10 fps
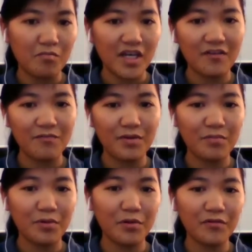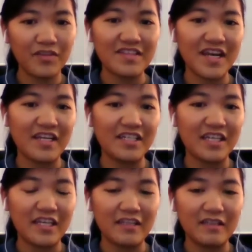if people design
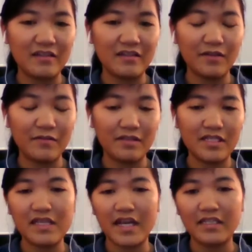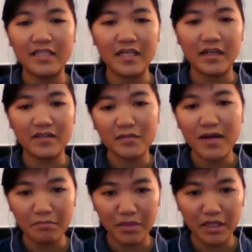the
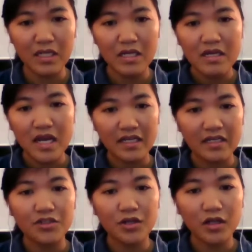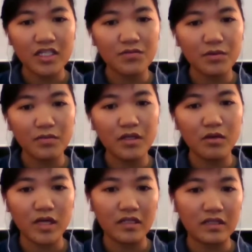smart bin, another challenge would be
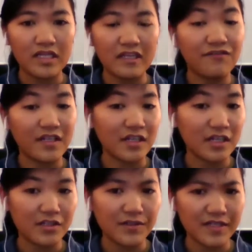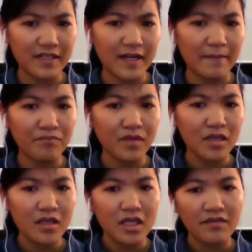look at the infrastructure setup.
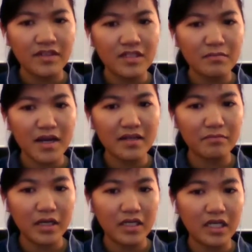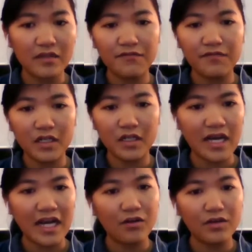If the smart, if
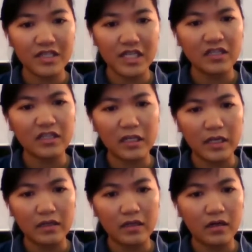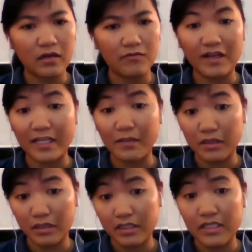how is the internet
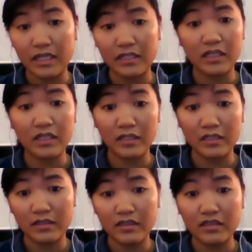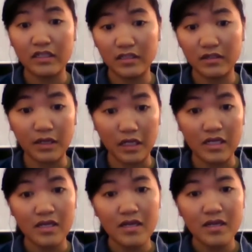reliability and
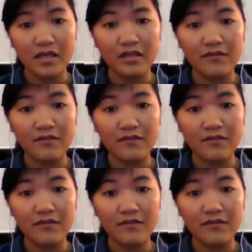connectivity in